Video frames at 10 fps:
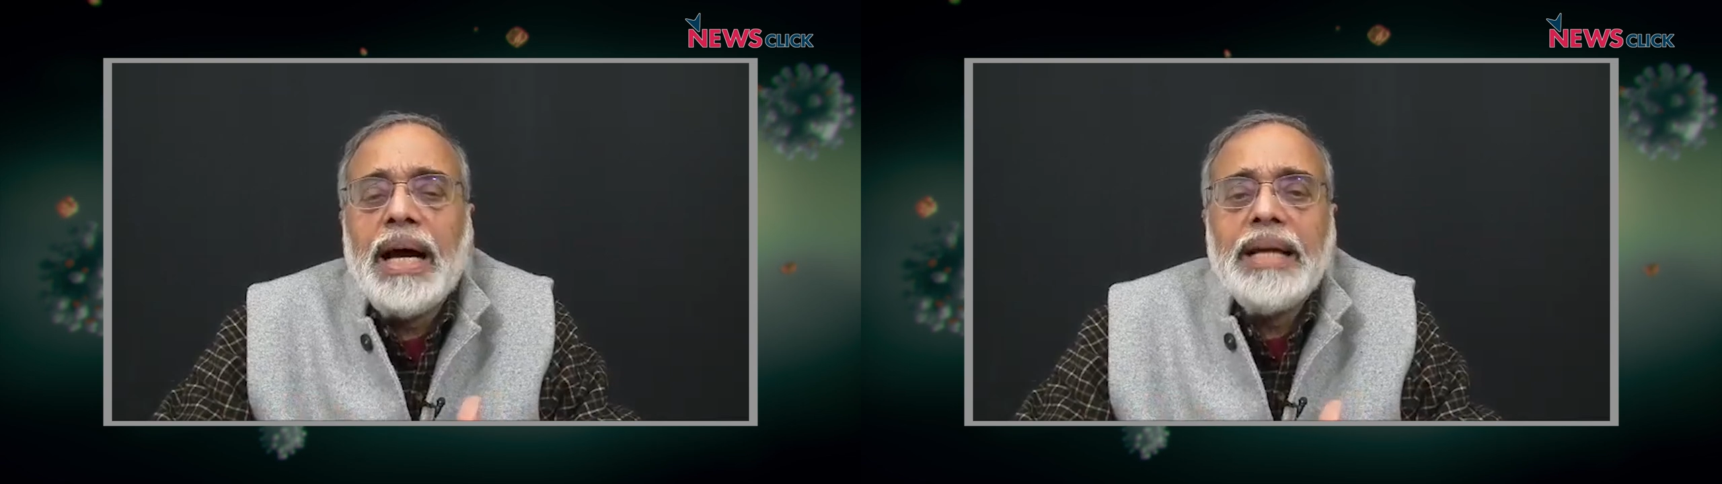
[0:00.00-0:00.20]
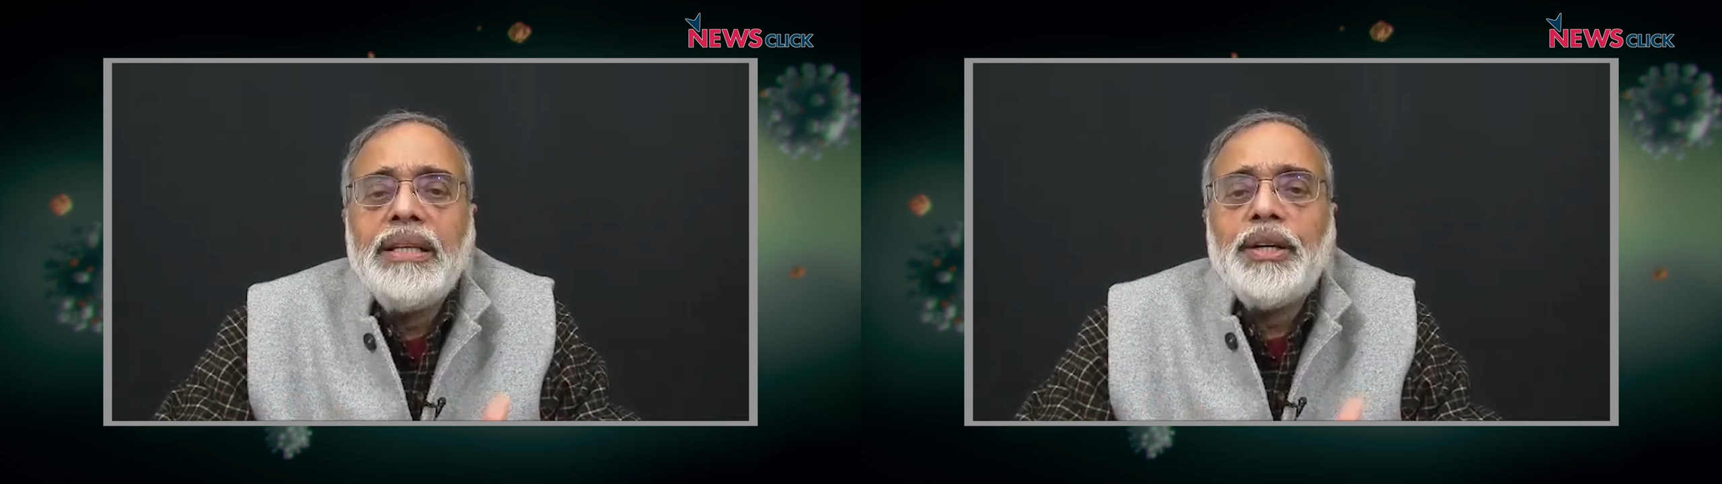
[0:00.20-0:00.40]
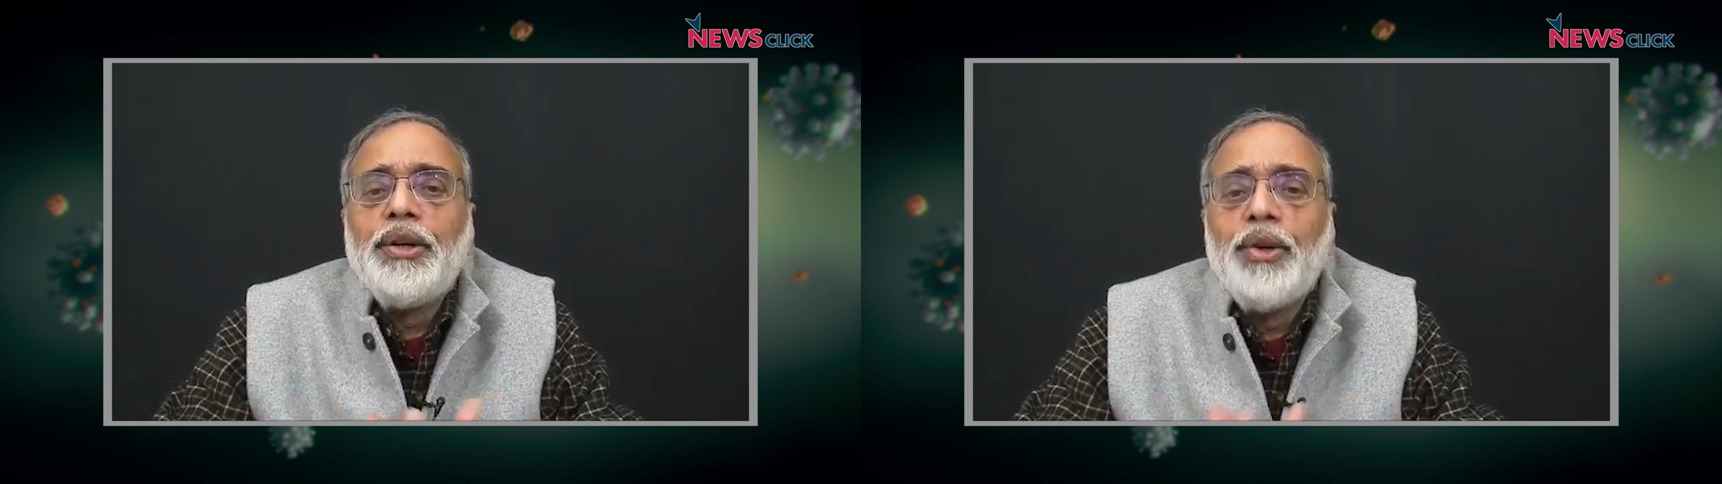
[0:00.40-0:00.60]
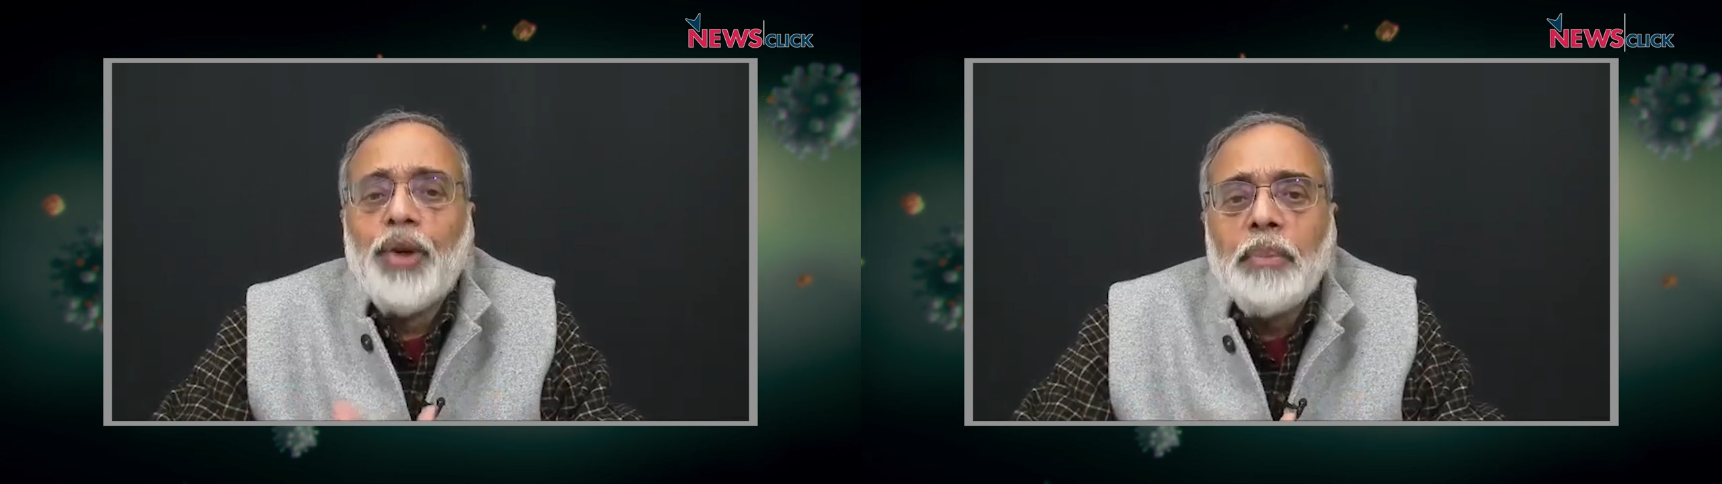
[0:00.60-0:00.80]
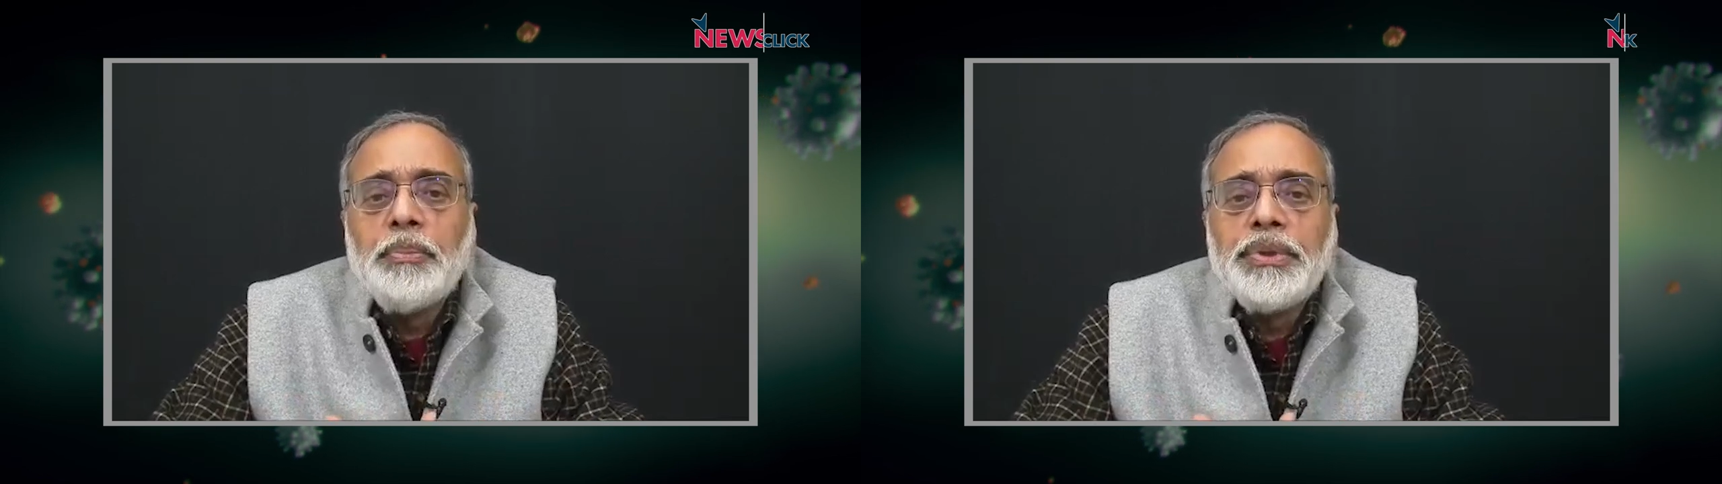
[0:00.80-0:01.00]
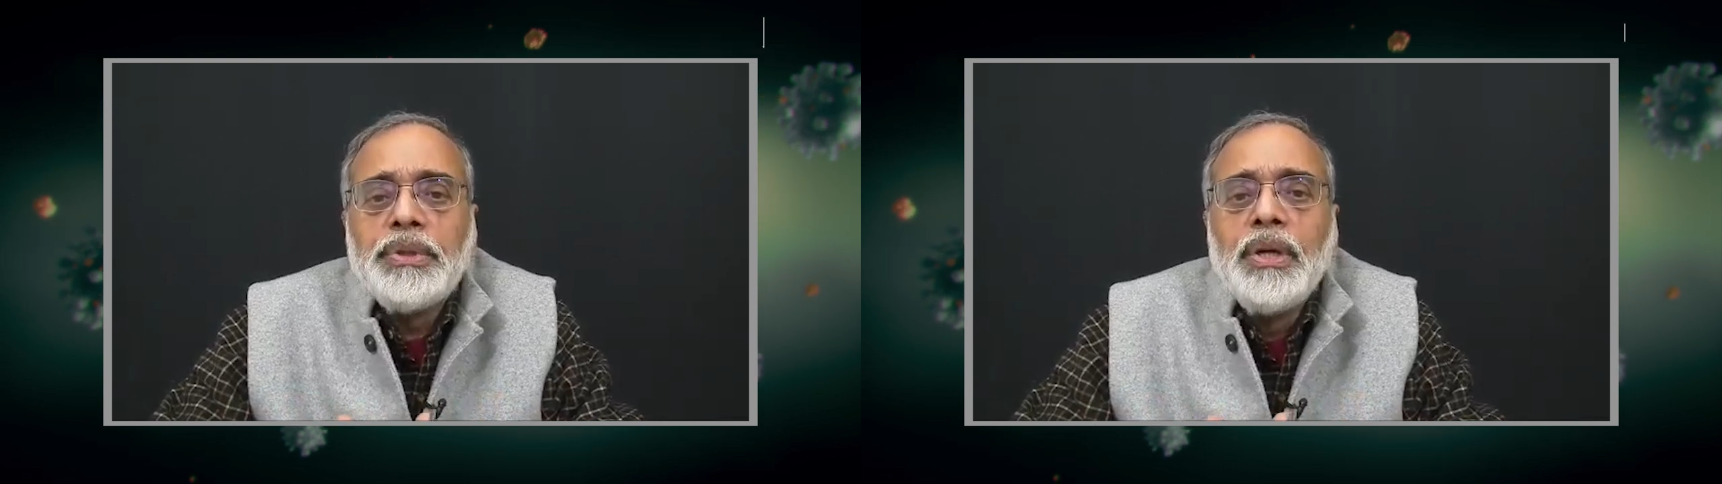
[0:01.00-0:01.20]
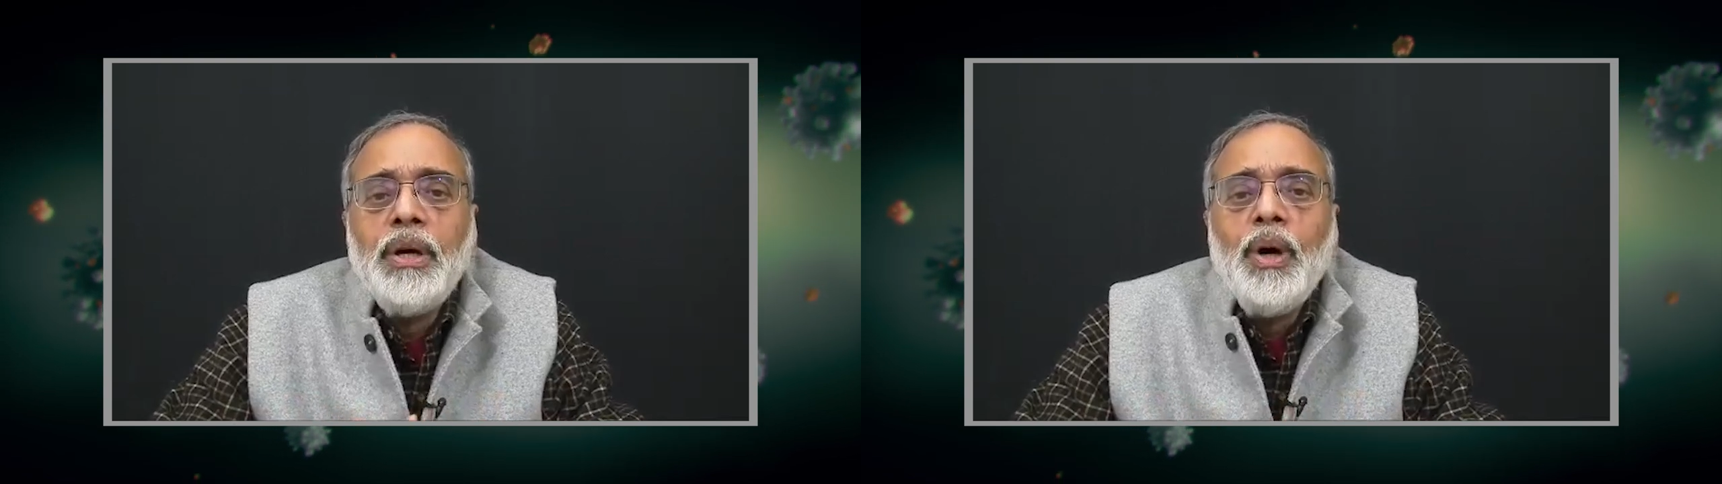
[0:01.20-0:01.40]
either drops